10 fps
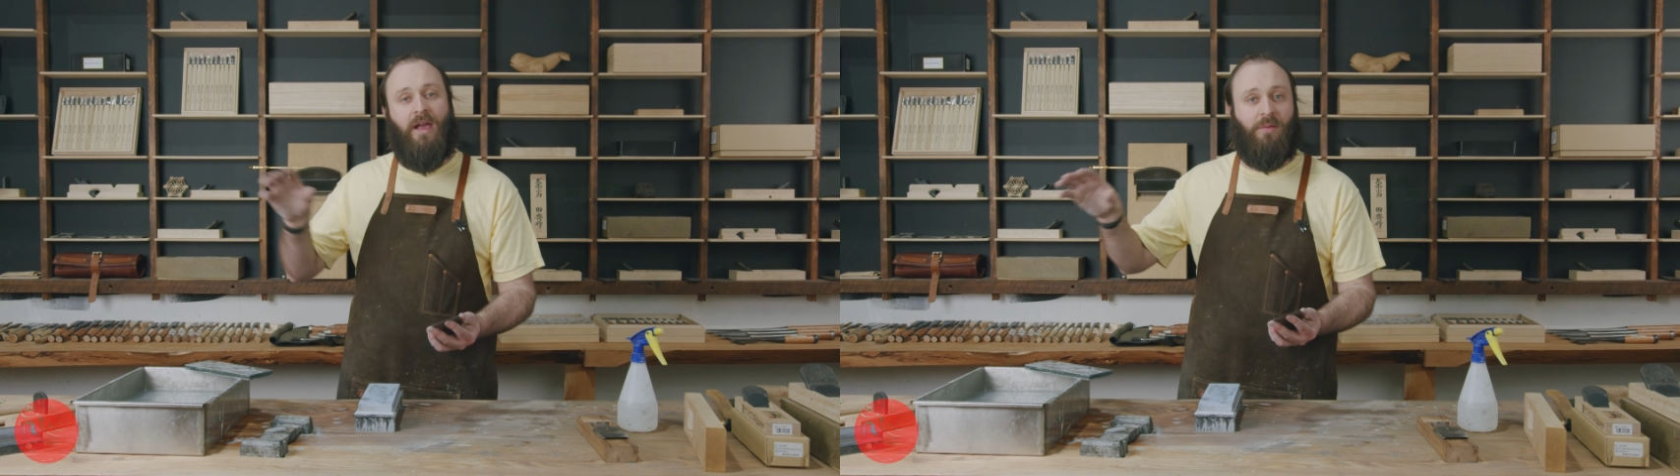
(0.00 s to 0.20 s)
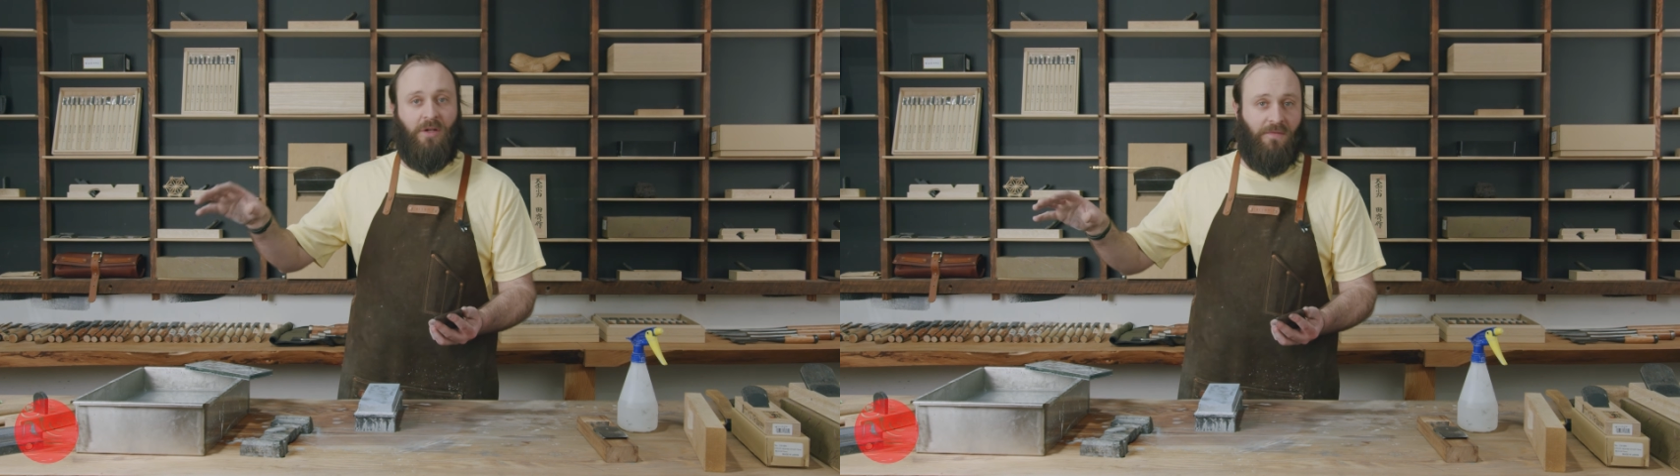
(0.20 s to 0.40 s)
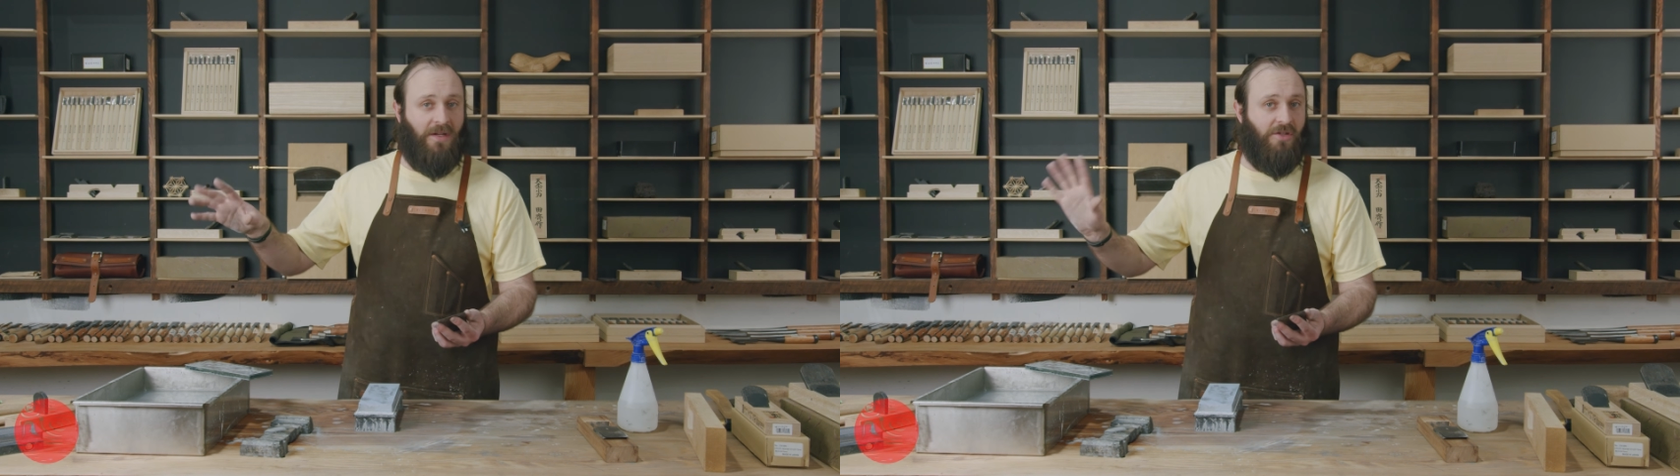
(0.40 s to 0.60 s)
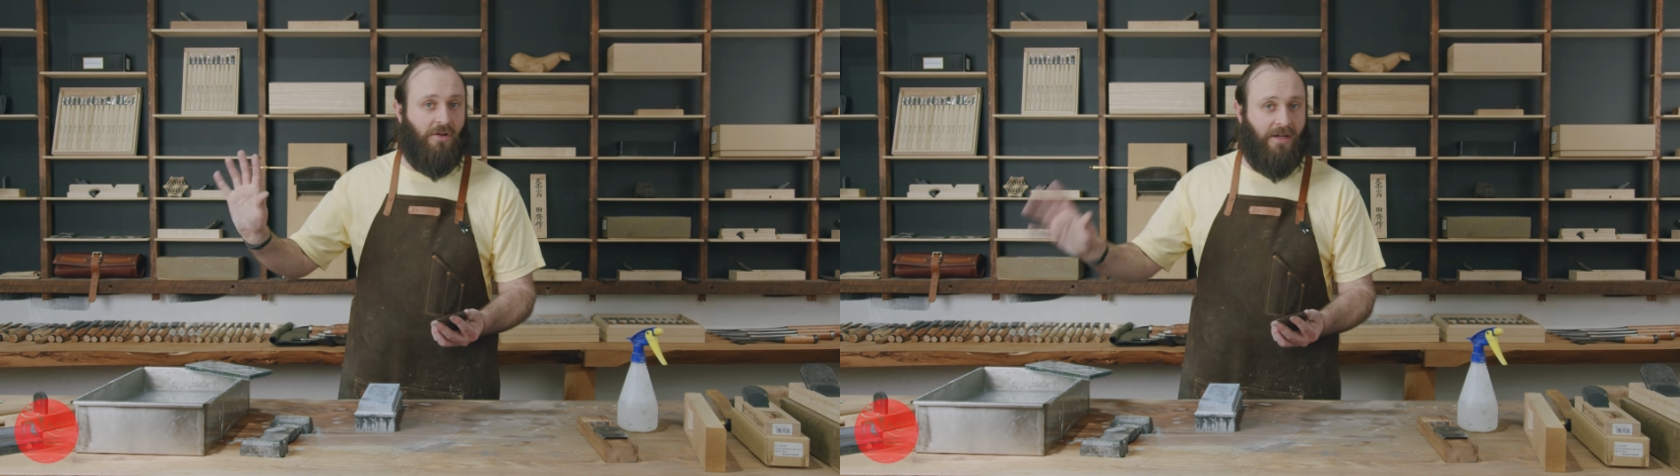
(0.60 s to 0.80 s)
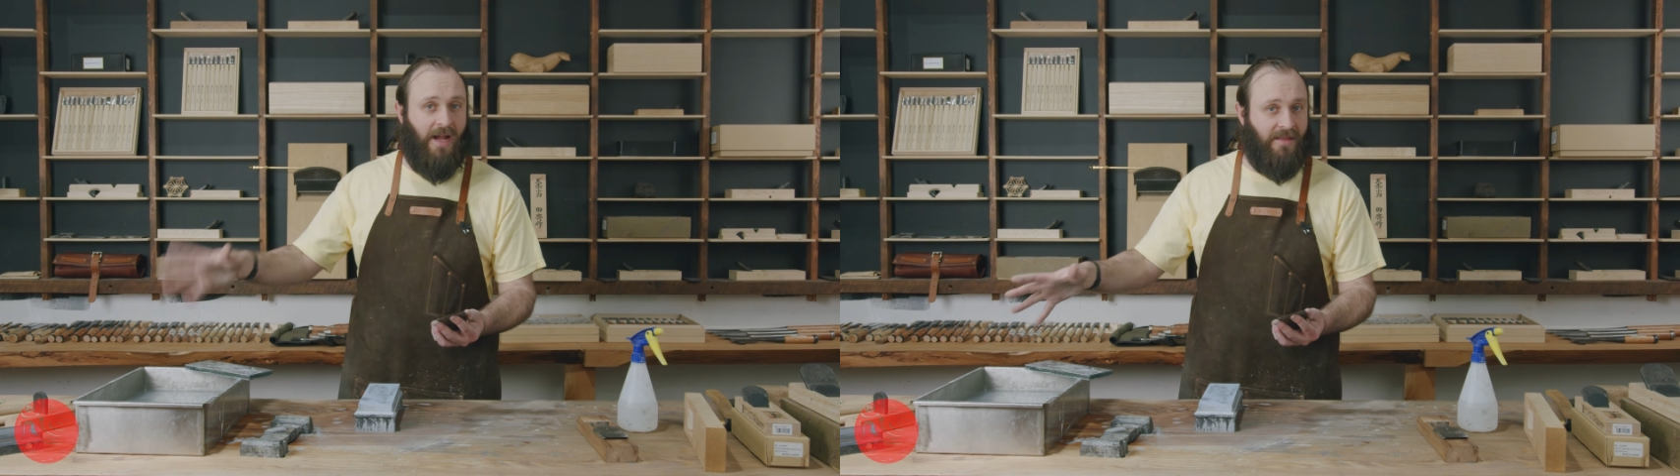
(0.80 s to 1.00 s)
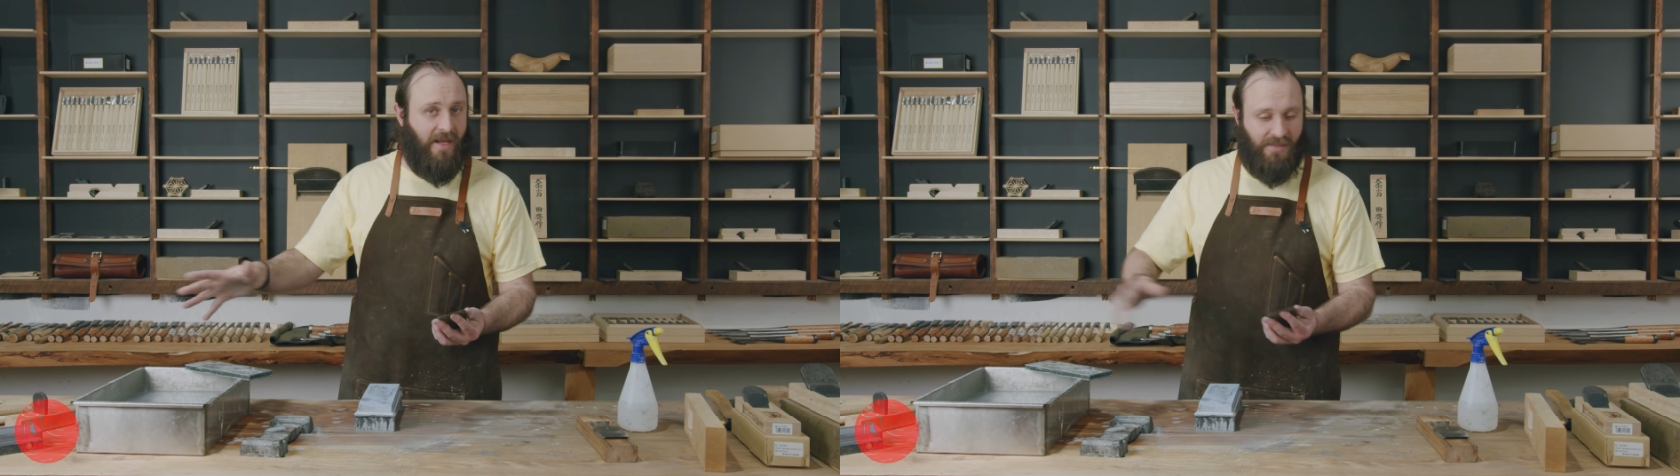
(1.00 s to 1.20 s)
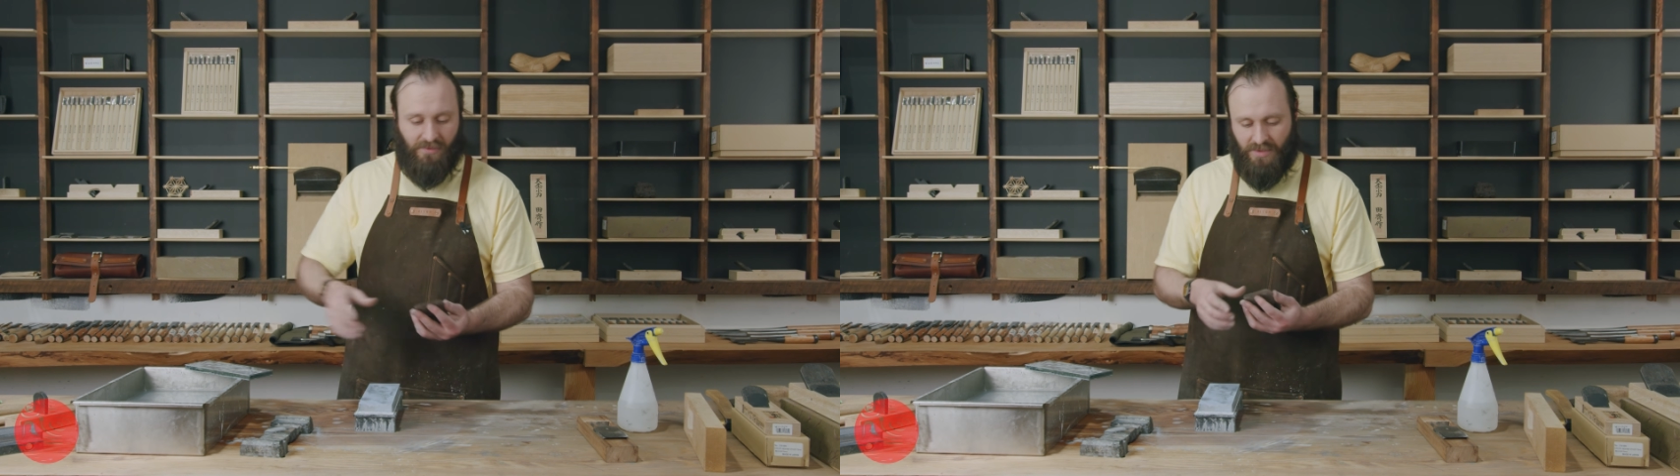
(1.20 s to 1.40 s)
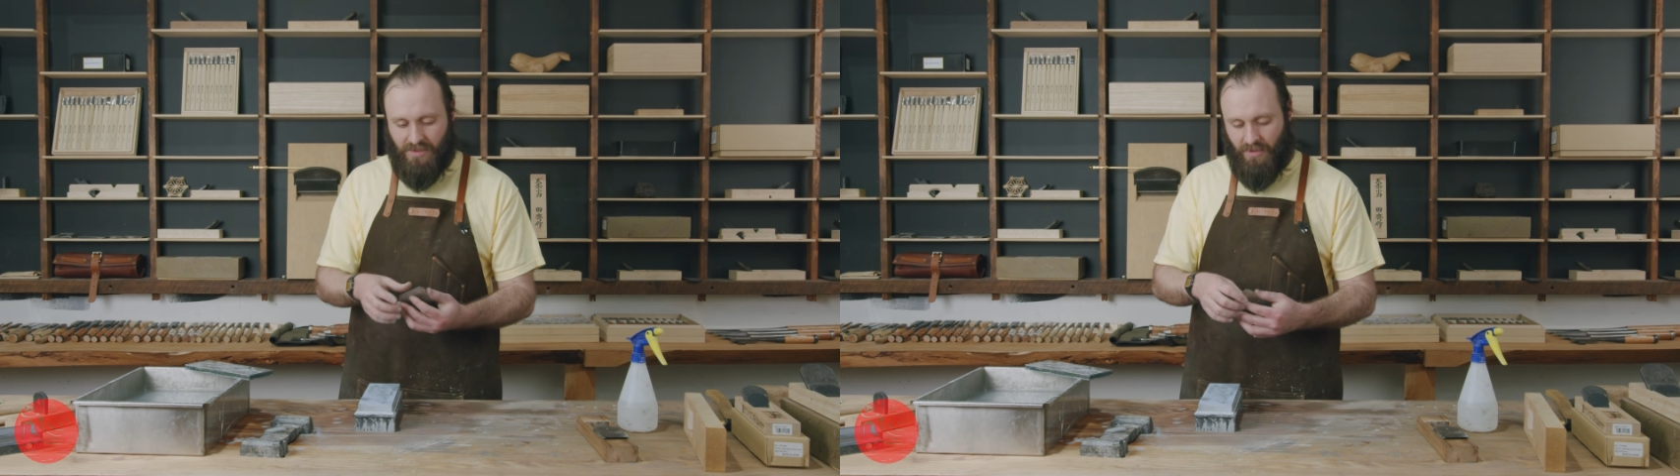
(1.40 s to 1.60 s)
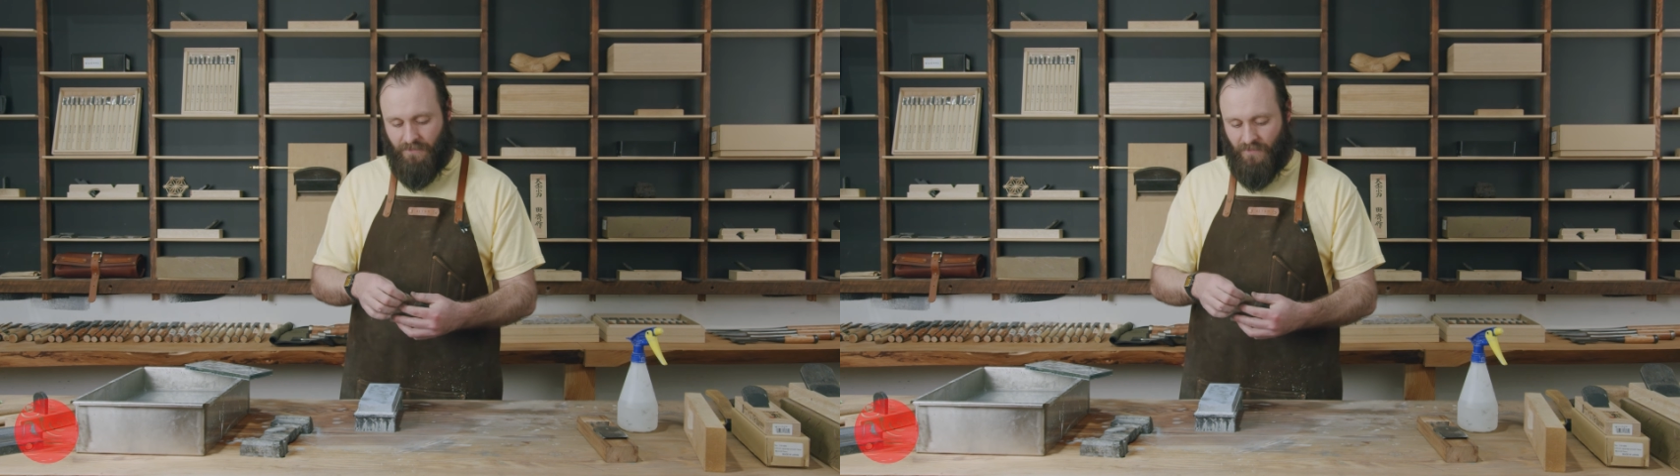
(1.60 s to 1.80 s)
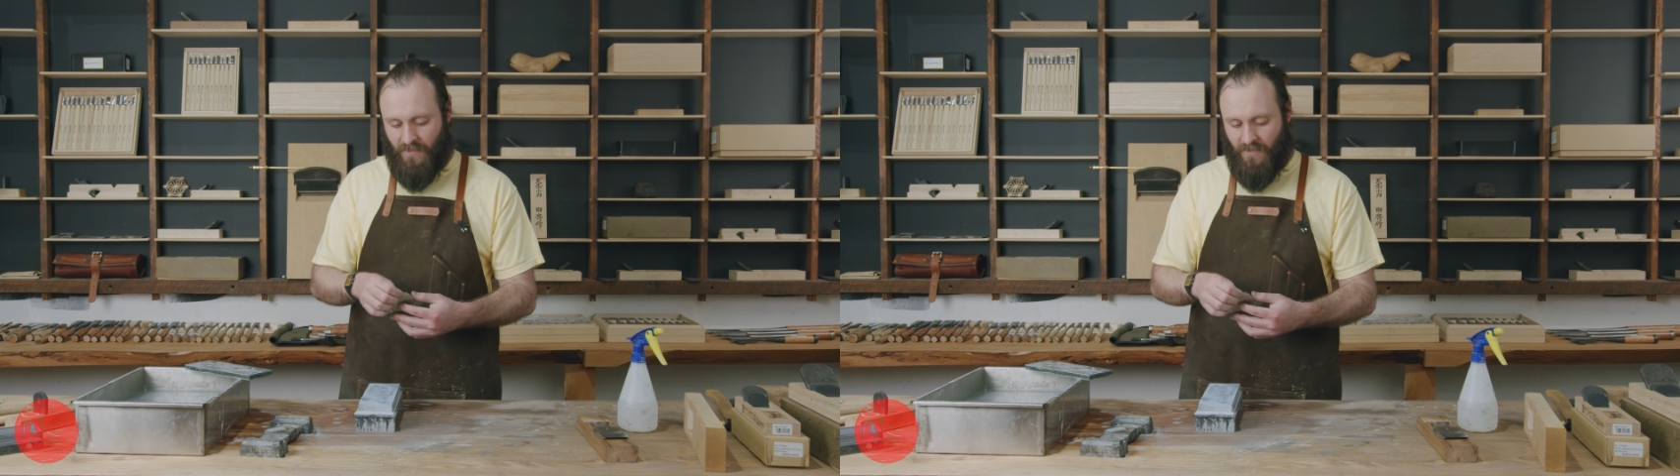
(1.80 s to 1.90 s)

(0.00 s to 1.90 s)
I'm going to finish on an 8000 grit stone.